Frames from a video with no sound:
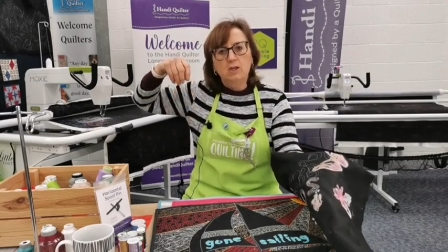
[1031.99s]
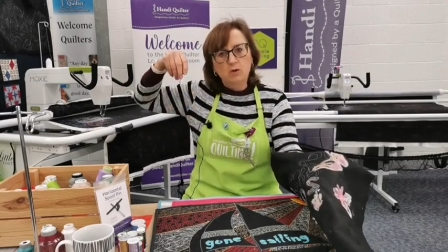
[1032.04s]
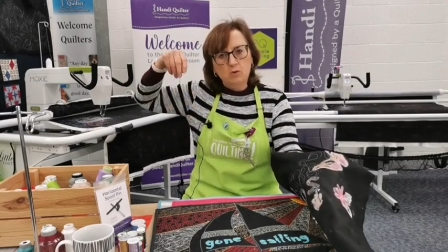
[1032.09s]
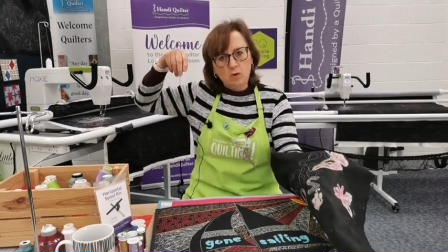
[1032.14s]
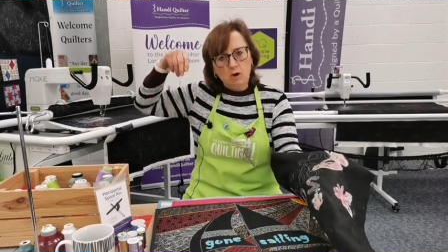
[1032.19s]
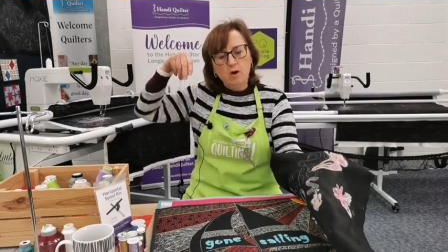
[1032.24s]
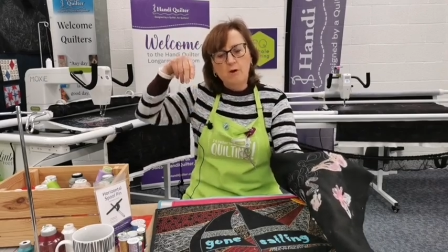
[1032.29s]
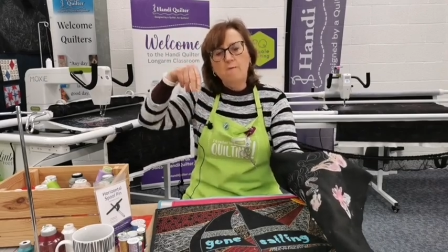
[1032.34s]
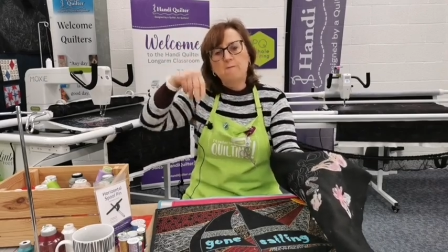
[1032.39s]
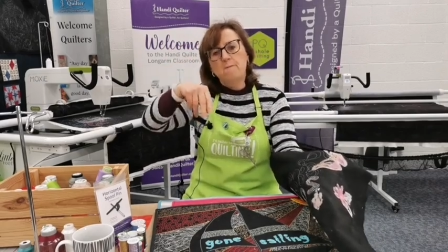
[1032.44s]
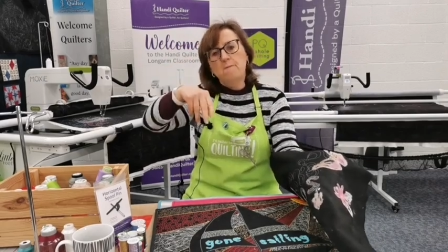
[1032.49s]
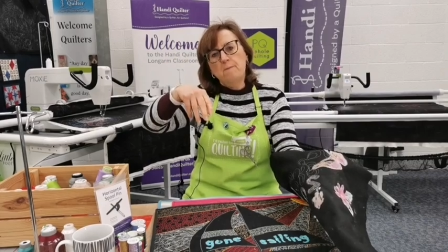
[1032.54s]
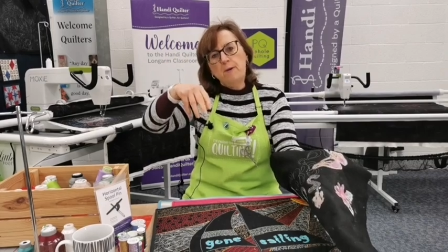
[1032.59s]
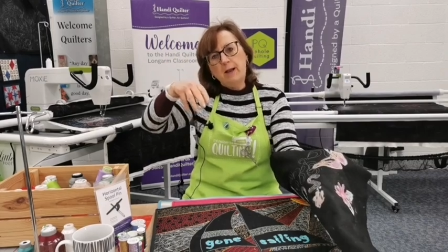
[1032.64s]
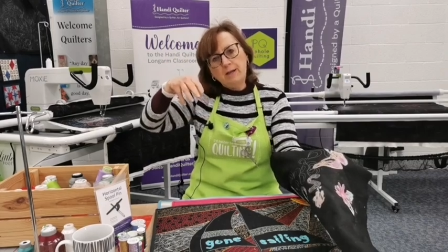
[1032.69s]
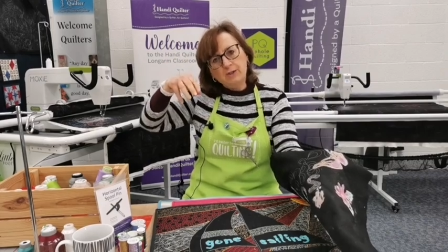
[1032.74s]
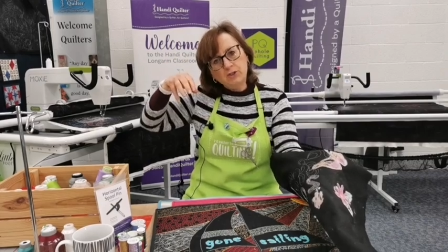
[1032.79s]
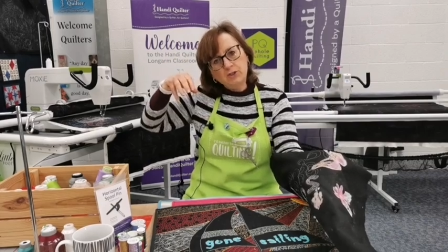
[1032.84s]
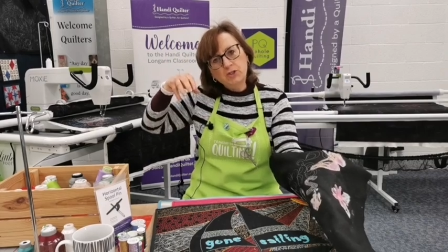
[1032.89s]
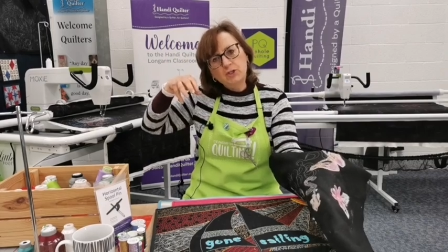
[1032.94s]
you quite often
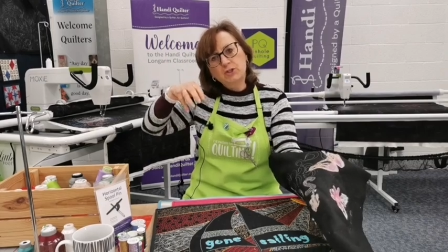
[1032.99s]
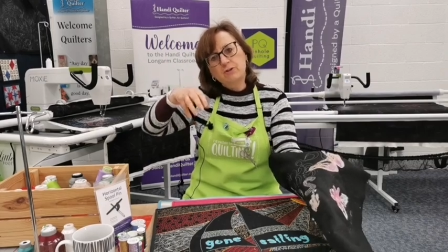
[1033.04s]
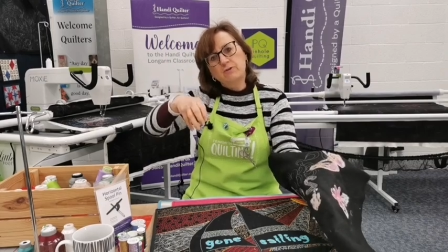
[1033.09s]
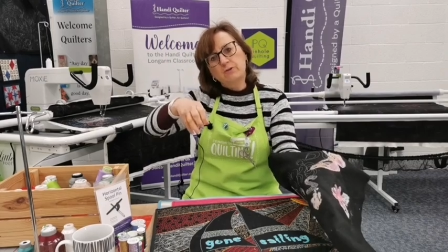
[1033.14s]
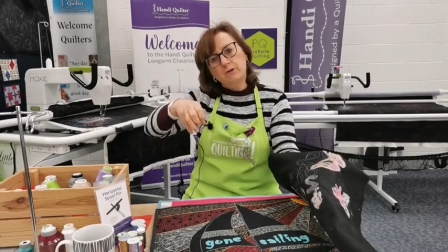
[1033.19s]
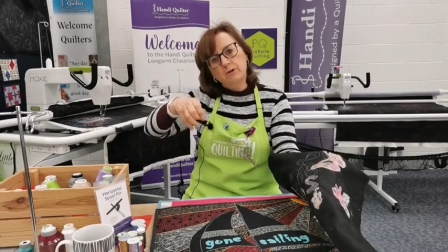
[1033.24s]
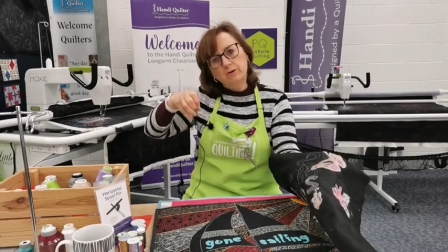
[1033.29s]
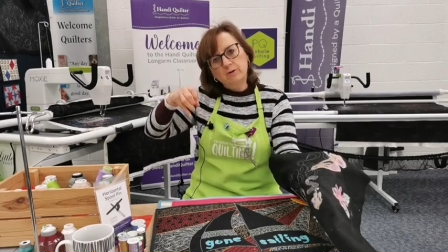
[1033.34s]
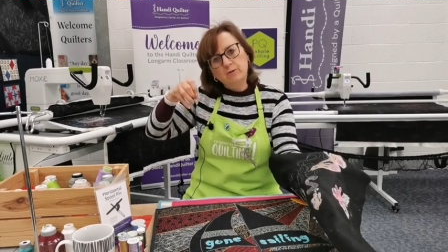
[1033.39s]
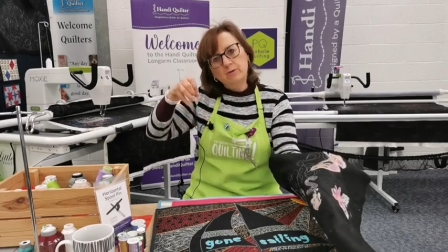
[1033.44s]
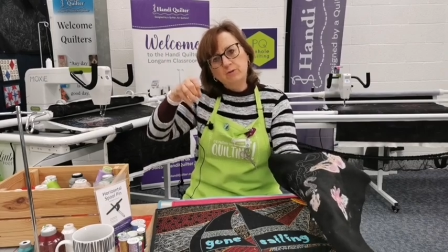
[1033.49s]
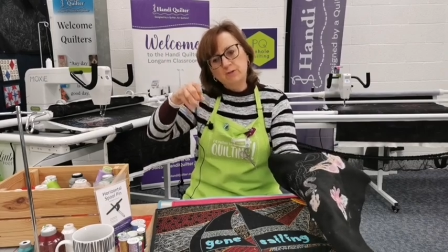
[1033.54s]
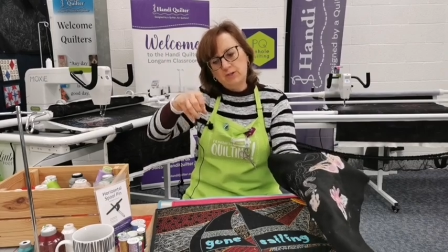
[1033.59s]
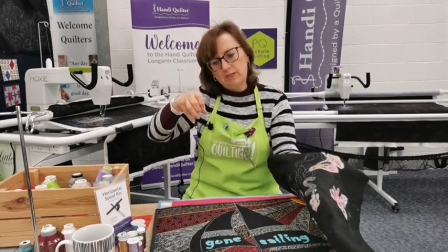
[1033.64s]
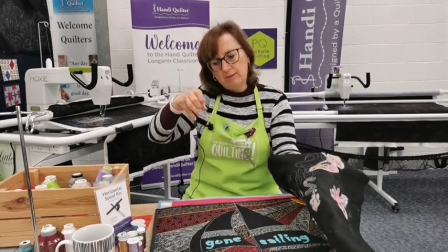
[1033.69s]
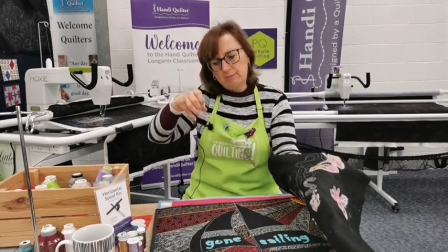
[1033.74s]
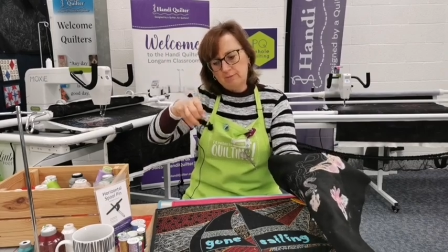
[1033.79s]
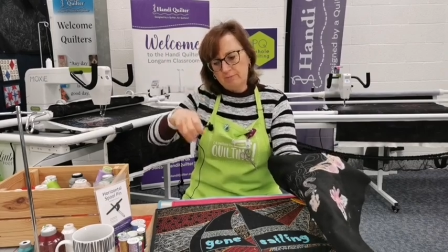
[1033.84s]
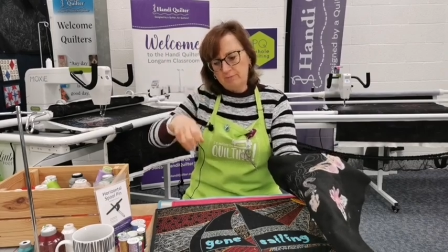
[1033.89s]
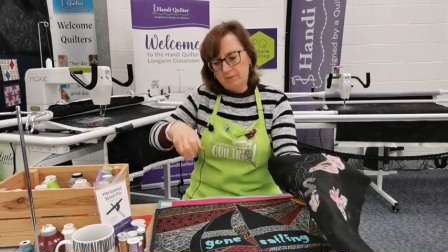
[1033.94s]
punch through
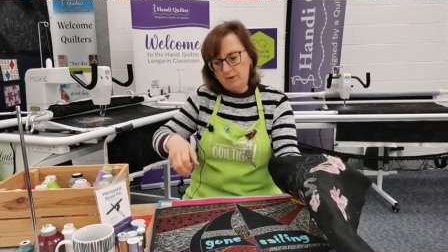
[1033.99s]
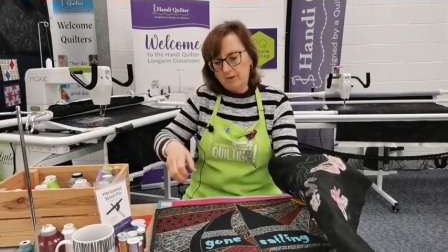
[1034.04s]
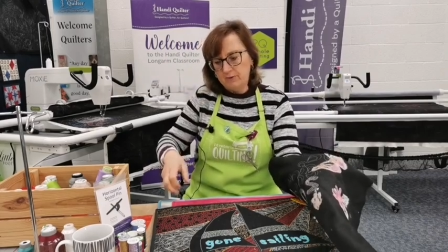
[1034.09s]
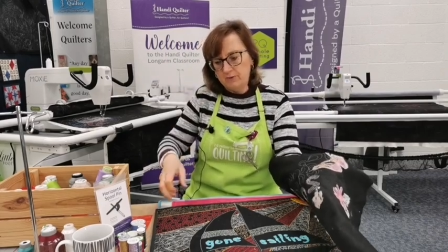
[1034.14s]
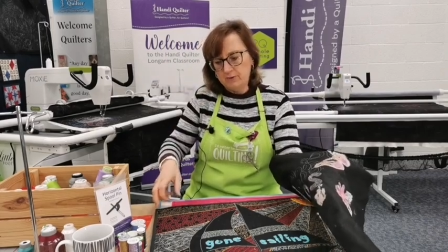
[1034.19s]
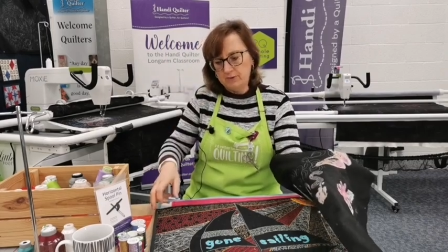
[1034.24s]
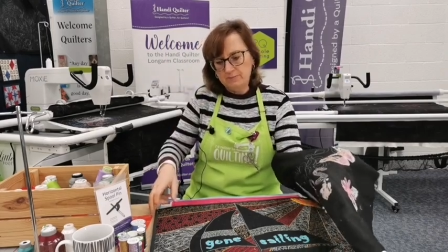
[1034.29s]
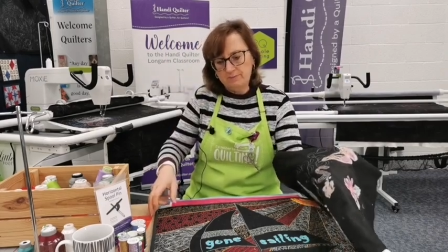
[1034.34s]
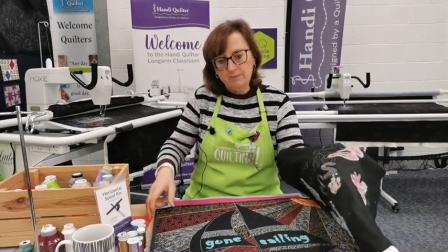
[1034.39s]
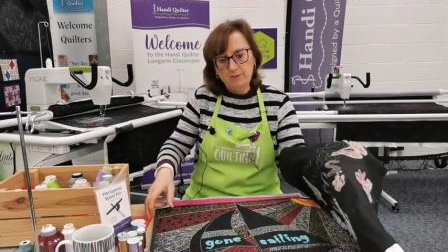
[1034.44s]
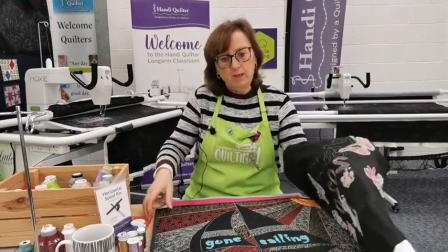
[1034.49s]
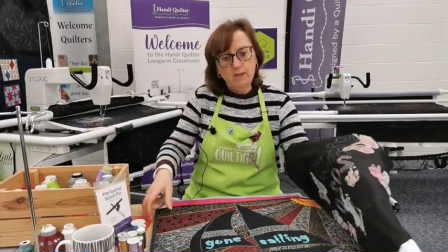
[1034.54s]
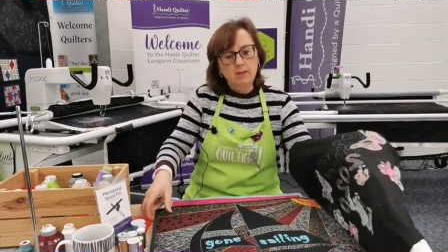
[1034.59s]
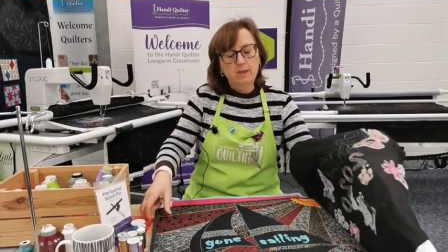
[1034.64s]
some of those.